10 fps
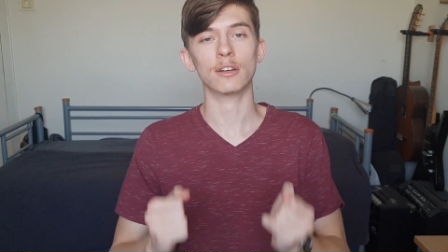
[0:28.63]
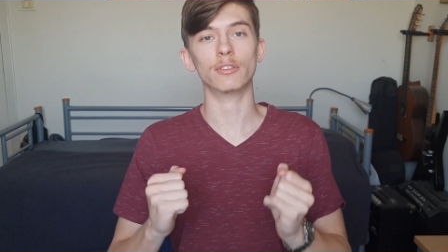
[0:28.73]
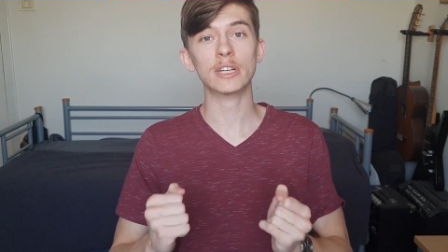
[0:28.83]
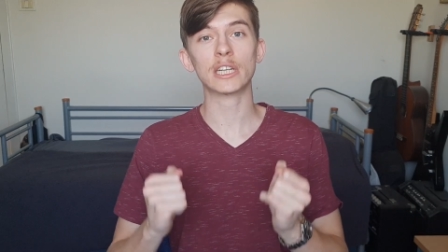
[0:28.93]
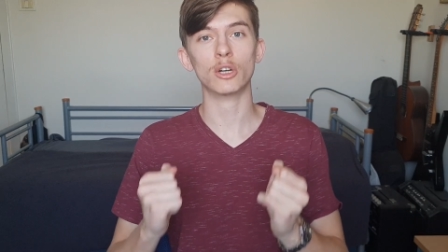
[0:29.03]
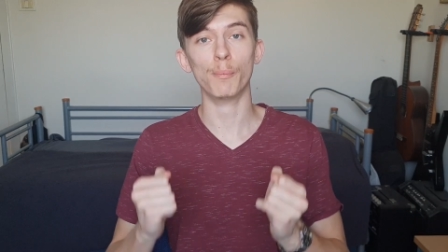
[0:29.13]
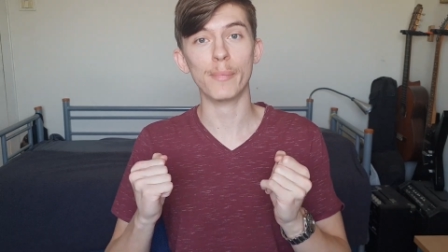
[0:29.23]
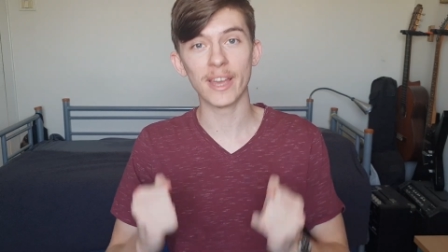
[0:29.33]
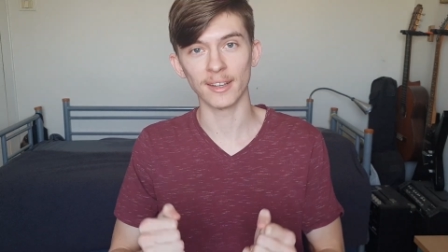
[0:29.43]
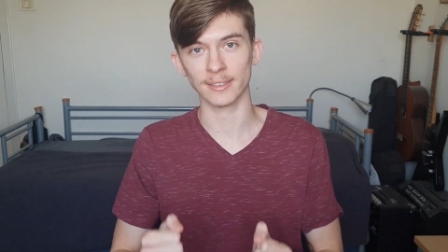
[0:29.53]

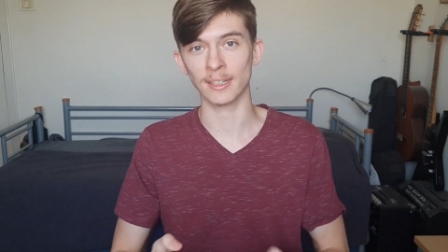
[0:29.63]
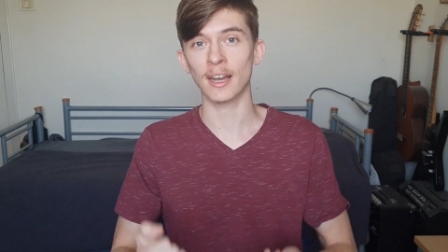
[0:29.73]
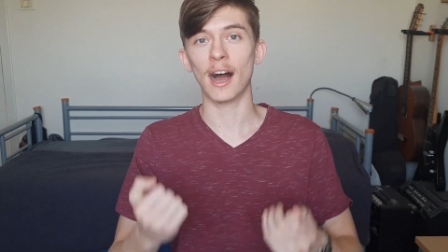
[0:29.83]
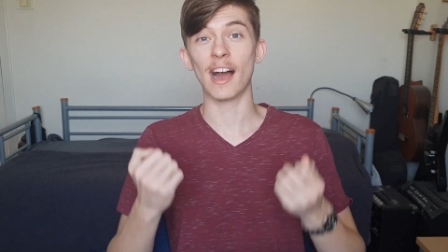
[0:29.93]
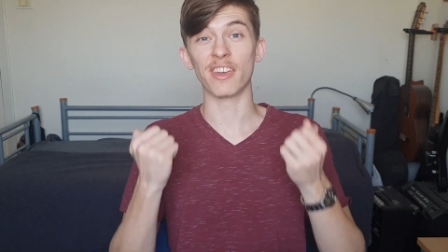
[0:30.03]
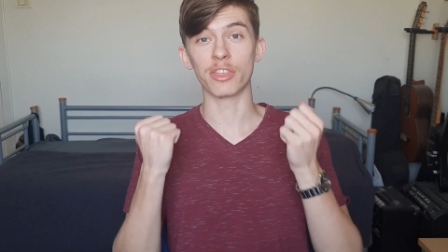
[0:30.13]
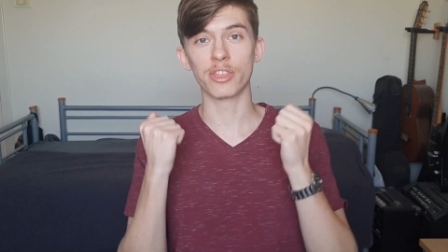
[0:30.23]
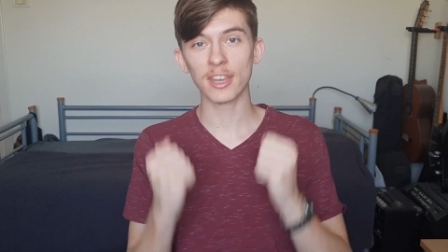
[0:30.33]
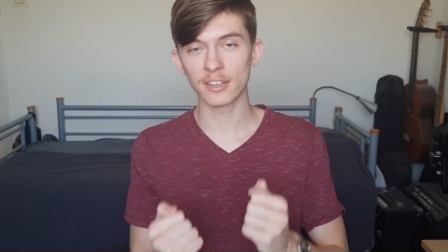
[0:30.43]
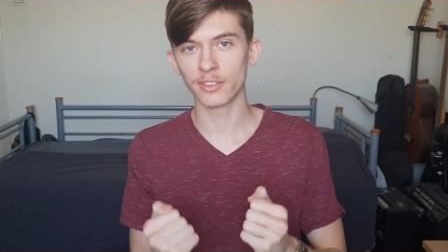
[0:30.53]
recommend I
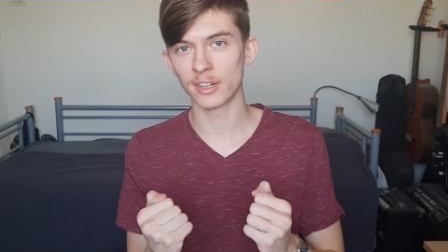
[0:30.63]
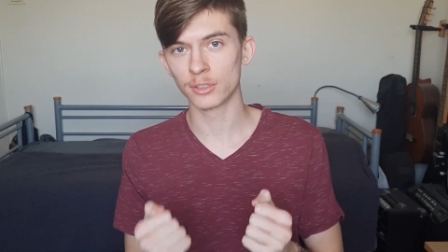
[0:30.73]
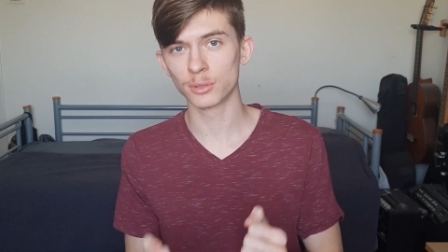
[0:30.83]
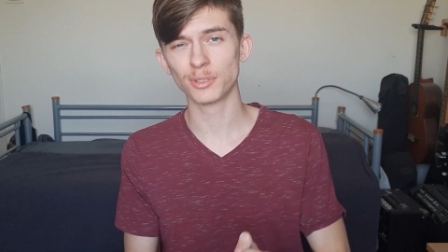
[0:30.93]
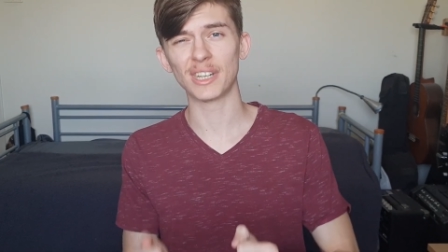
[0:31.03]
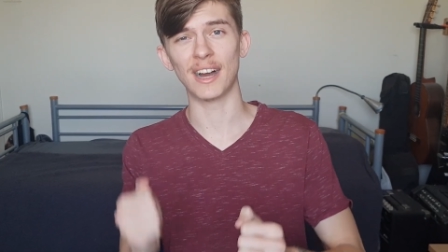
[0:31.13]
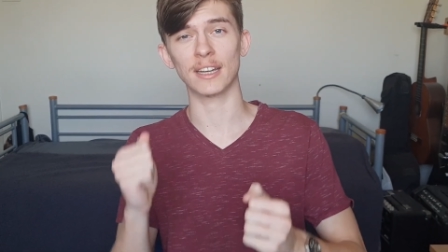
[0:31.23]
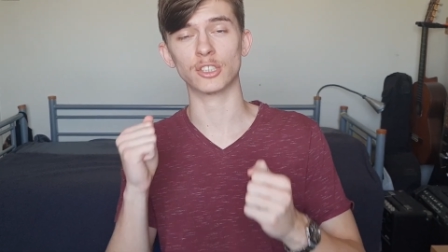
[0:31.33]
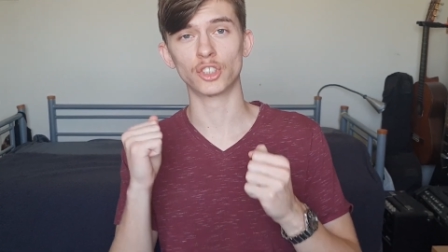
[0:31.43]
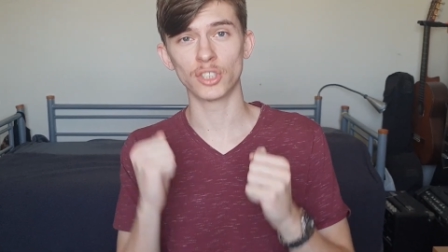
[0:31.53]
think they're good,
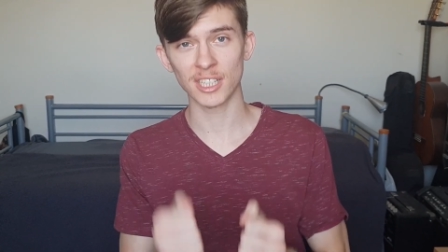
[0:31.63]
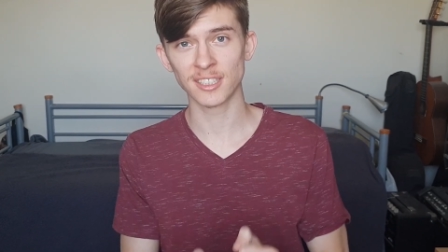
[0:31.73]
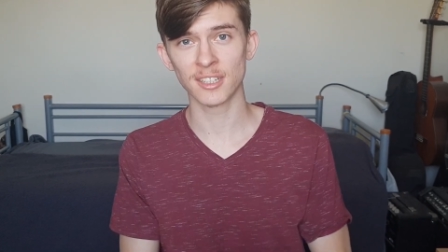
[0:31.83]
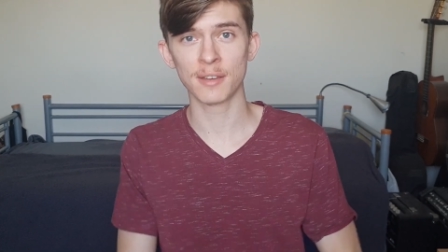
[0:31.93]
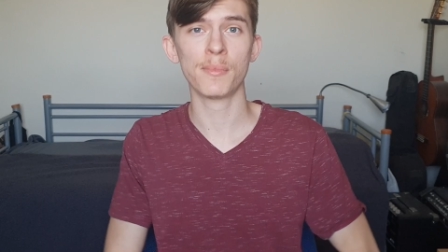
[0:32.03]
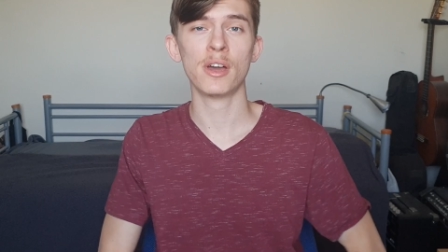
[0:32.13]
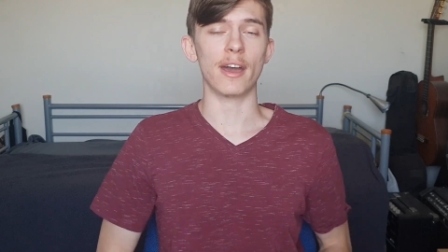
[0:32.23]
I trust them,